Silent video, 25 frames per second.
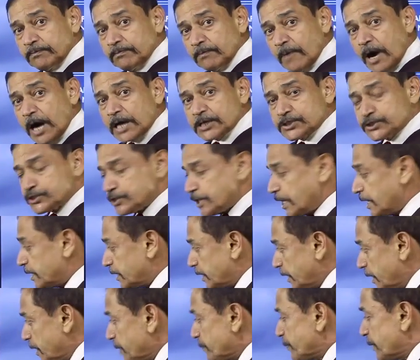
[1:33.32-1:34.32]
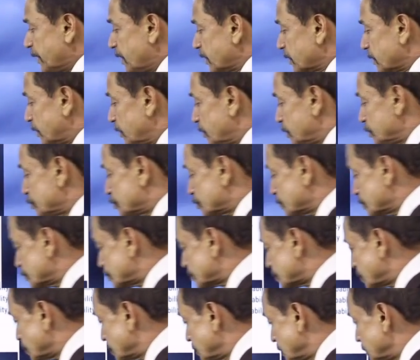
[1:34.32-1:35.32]
March and April
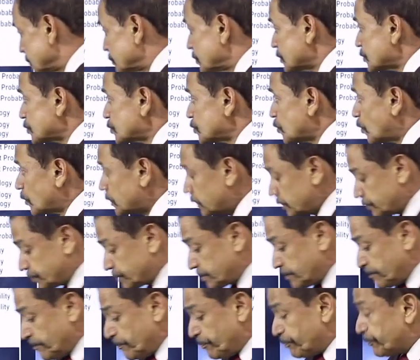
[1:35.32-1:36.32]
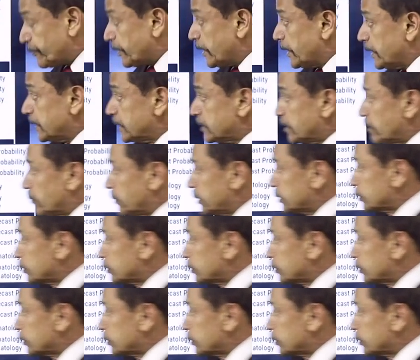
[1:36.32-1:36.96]
conditions, just notice in the